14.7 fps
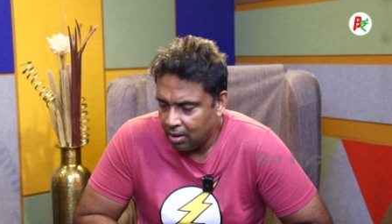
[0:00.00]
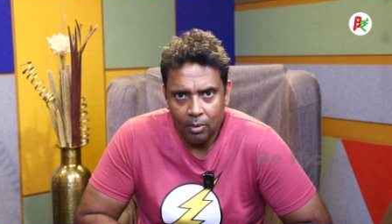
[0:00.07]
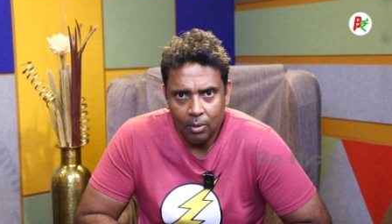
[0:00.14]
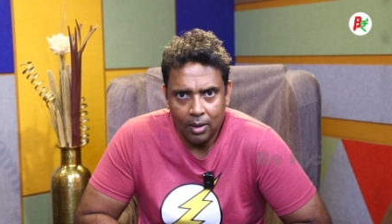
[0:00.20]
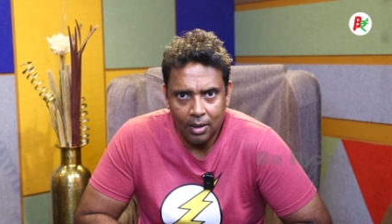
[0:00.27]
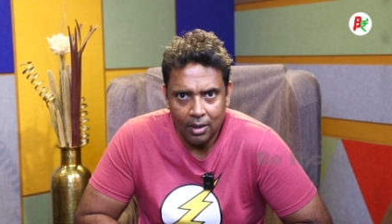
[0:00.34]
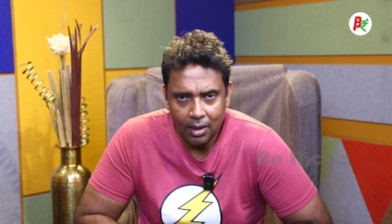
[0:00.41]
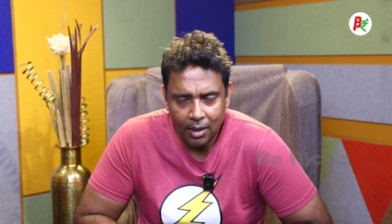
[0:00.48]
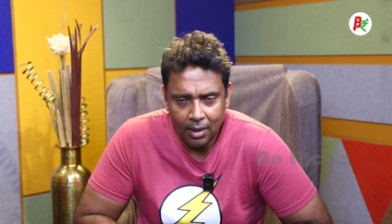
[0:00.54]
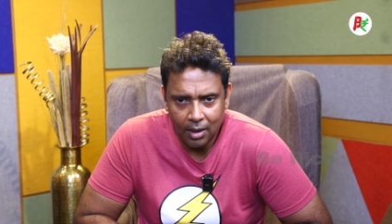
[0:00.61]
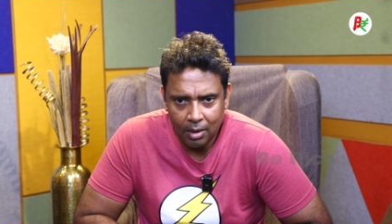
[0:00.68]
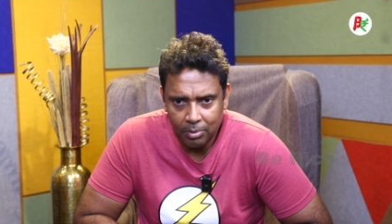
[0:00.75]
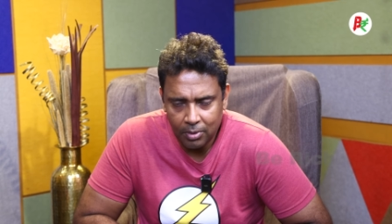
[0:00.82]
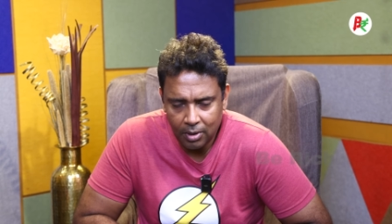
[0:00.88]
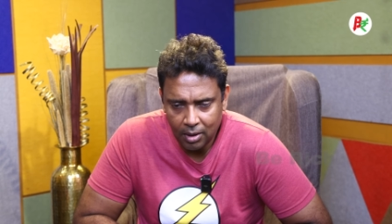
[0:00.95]
I wanted to clear
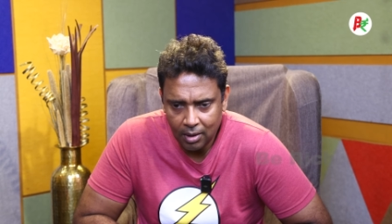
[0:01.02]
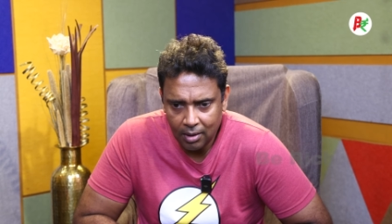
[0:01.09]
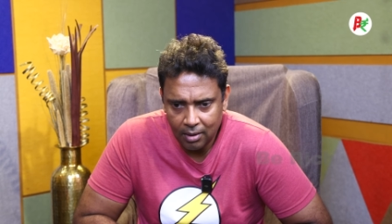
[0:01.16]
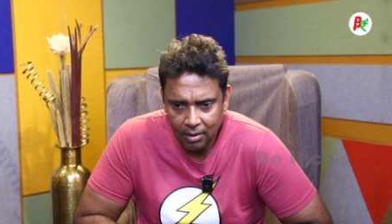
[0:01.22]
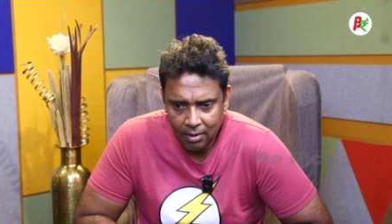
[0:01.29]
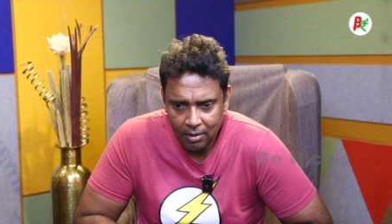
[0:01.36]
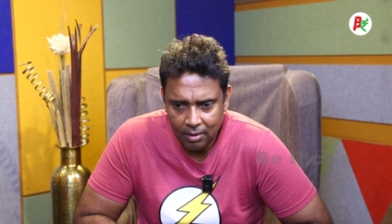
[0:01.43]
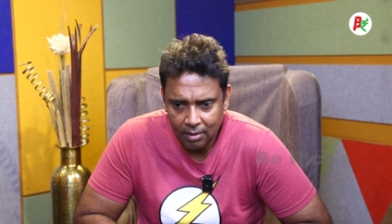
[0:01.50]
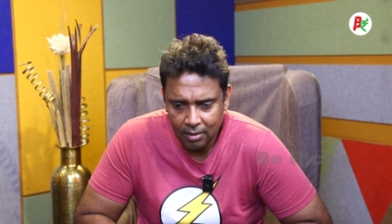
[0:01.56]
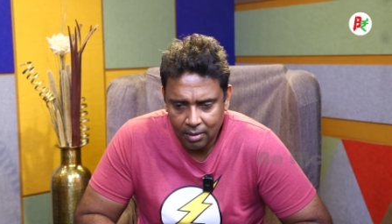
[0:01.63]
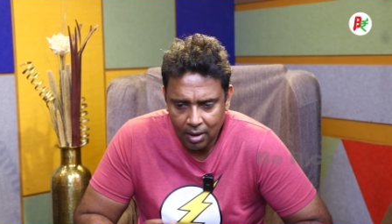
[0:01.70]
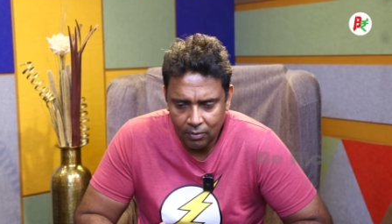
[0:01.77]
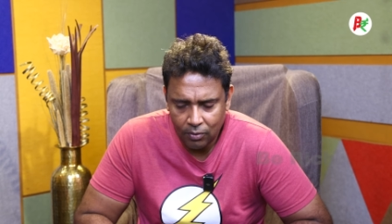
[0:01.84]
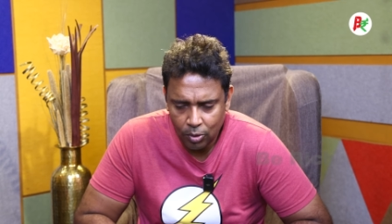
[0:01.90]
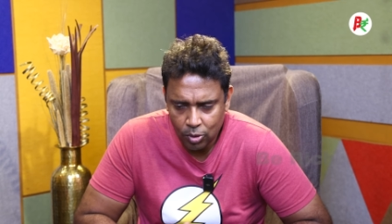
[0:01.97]
up the
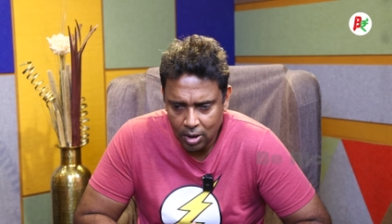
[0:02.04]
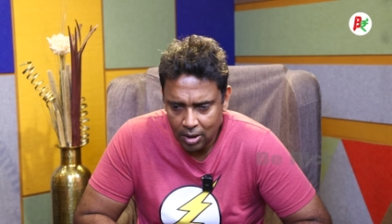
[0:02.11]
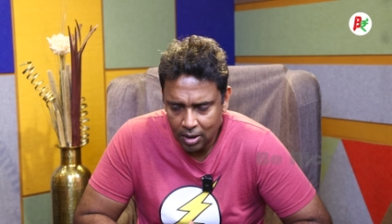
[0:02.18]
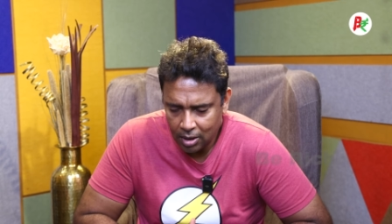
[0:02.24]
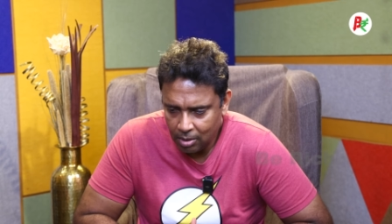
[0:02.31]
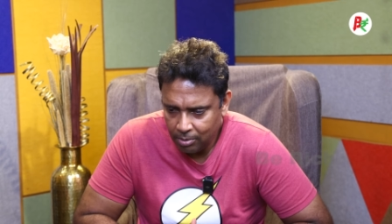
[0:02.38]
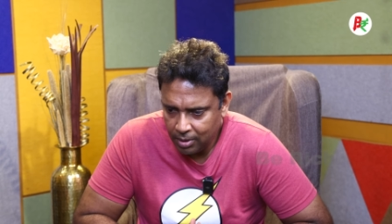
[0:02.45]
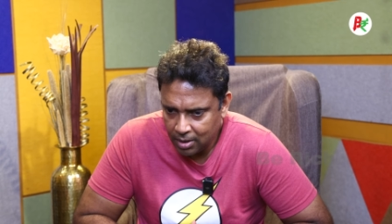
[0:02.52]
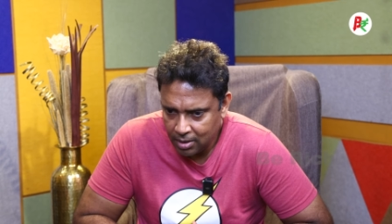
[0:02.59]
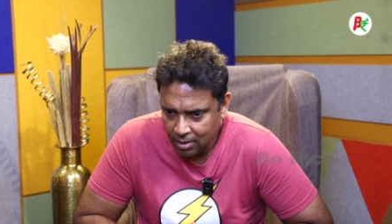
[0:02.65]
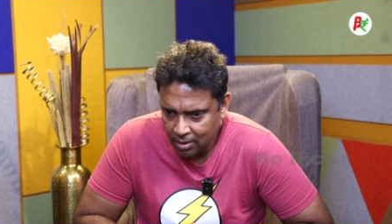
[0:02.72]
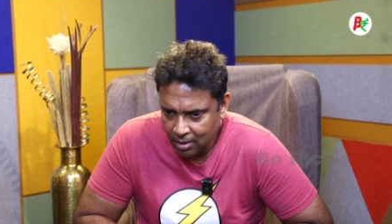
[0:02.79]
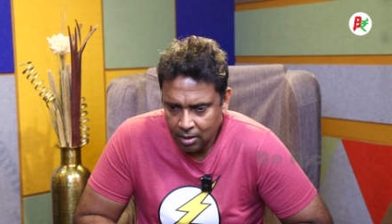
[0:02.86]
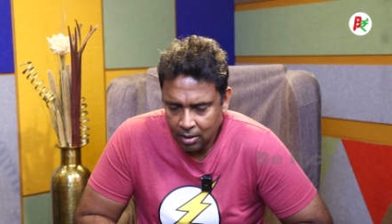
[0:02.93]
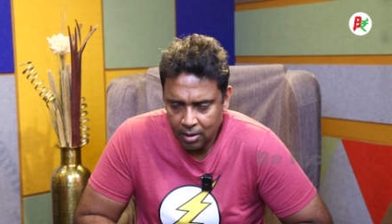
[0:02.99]
confusion a little bit
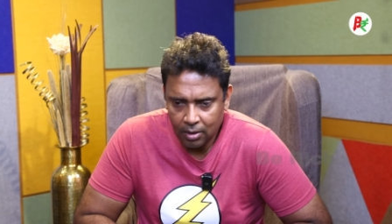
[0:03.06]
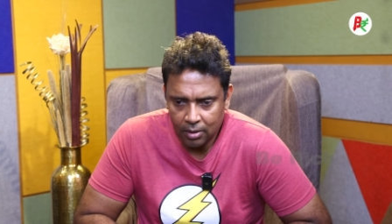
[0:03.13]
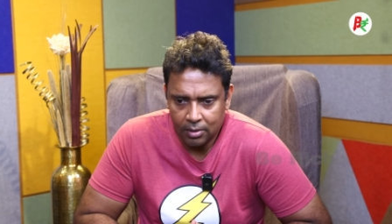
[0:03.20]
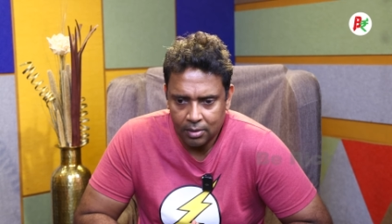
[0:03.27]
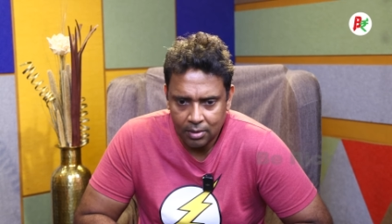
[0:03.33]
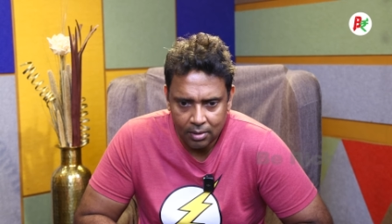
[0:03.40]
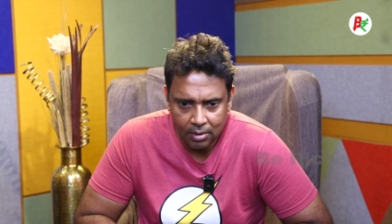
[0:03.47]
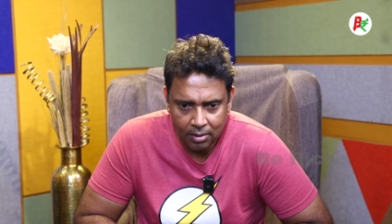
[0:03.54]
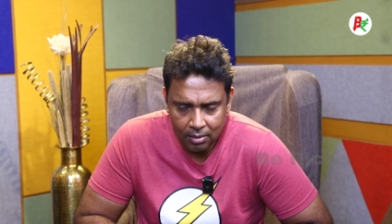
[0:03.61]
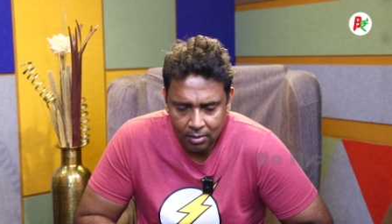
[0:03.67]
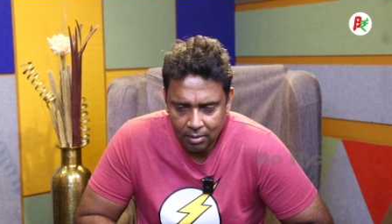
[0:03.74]
because